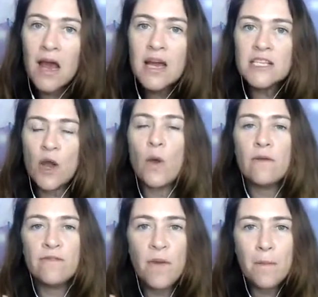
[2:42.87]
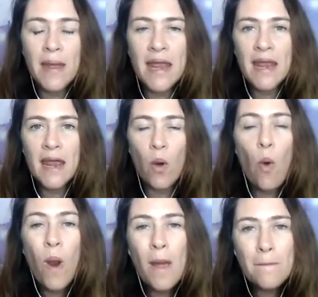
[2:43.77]
So for me,
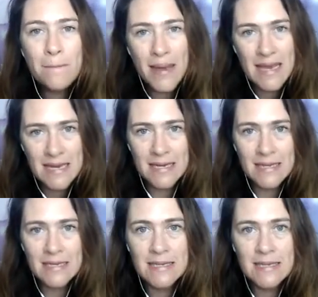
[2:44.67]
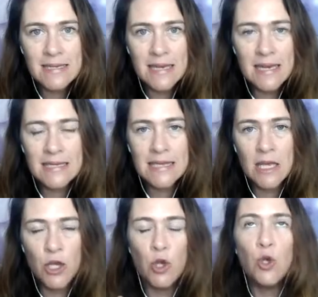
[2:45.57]
all it means is that
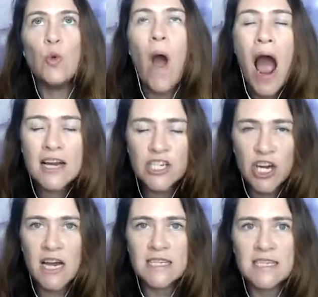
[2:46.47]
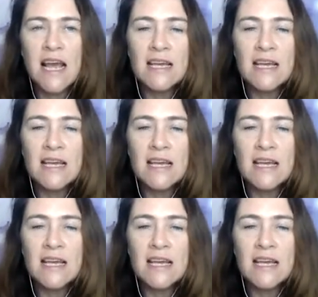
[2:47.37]
you are just